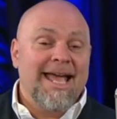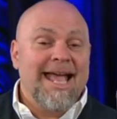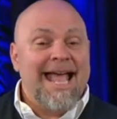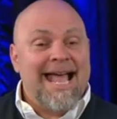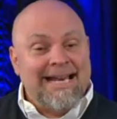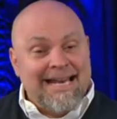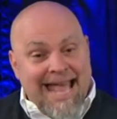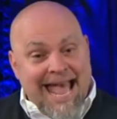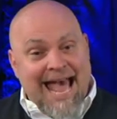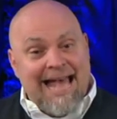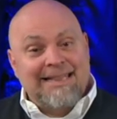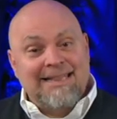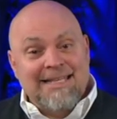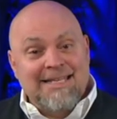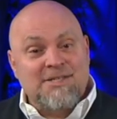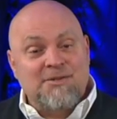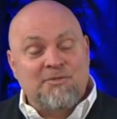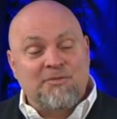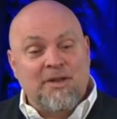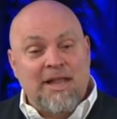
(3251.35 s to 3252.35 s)
And at
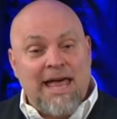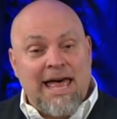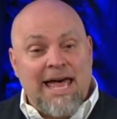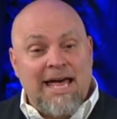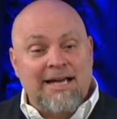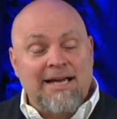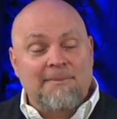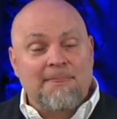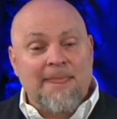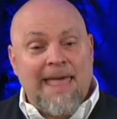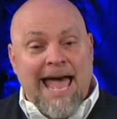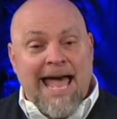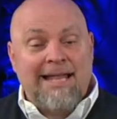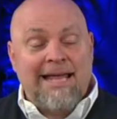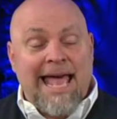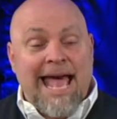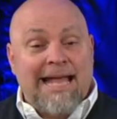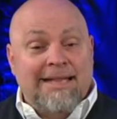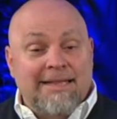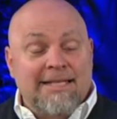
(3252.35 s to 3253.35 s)
this flag, at,
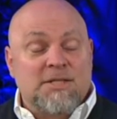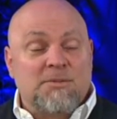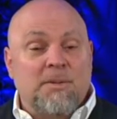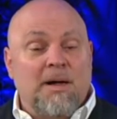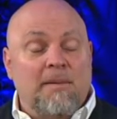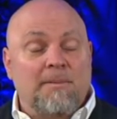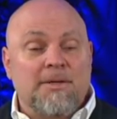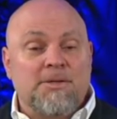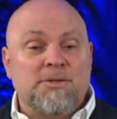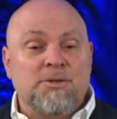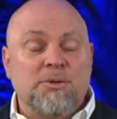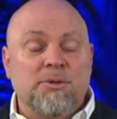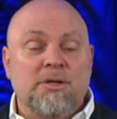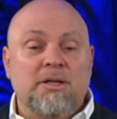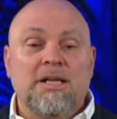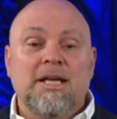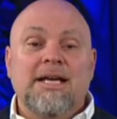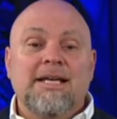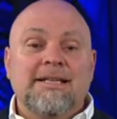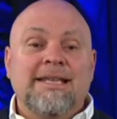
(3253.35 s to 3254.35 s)
at this public
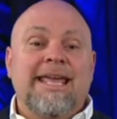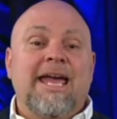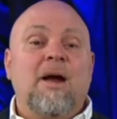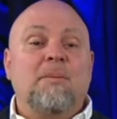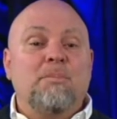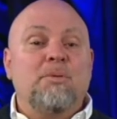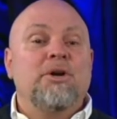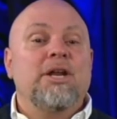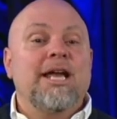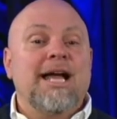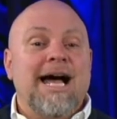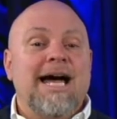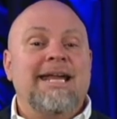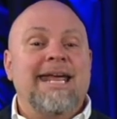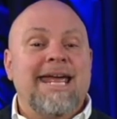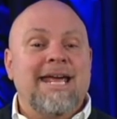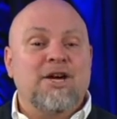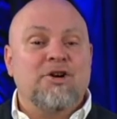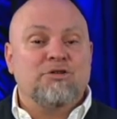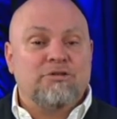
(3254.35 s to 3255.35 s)
school, they are putting on
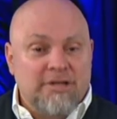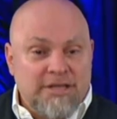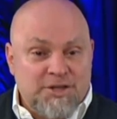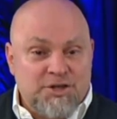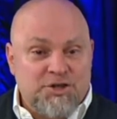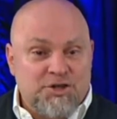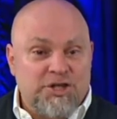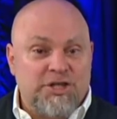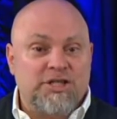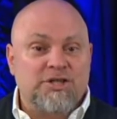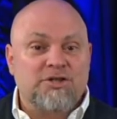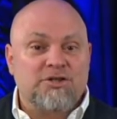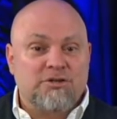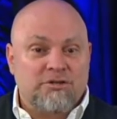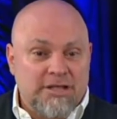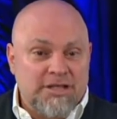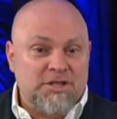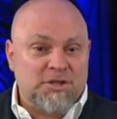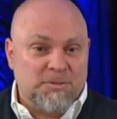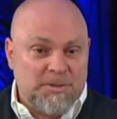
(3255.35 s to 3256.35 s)
a Christian
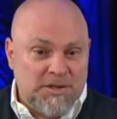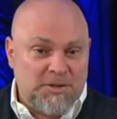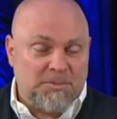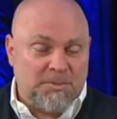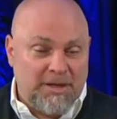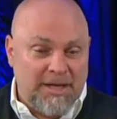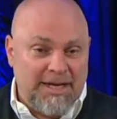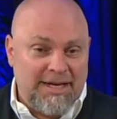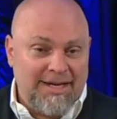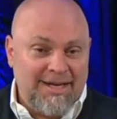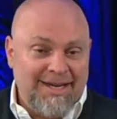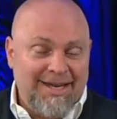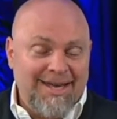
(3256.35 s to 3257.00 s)
Christmas play.